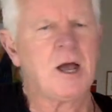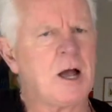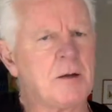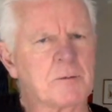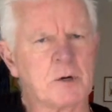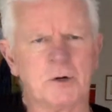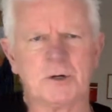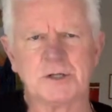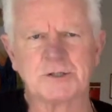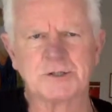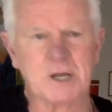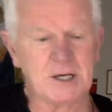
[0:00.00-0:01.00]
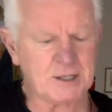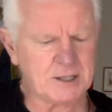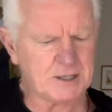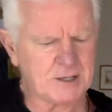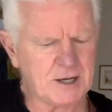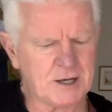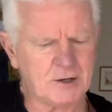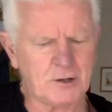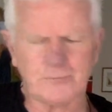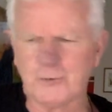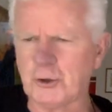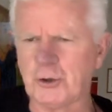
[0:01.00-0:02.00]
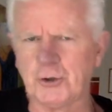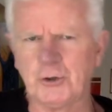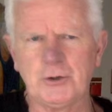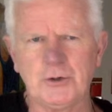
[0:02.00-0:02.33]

I'm gonna say that I love you.